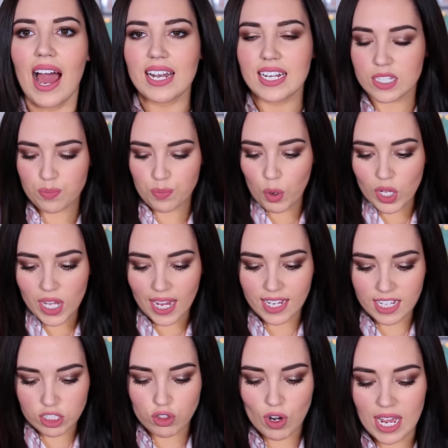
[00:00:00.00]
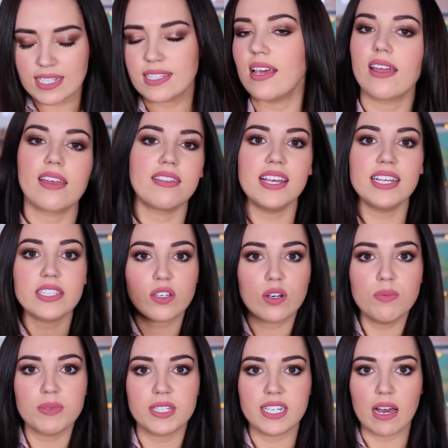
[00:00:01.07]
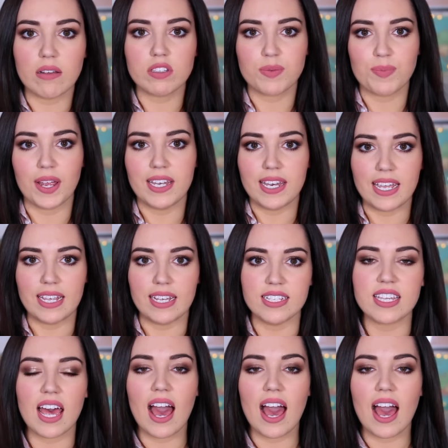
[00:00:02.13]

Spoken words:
And it's more like a dress, like this comes down to my knees.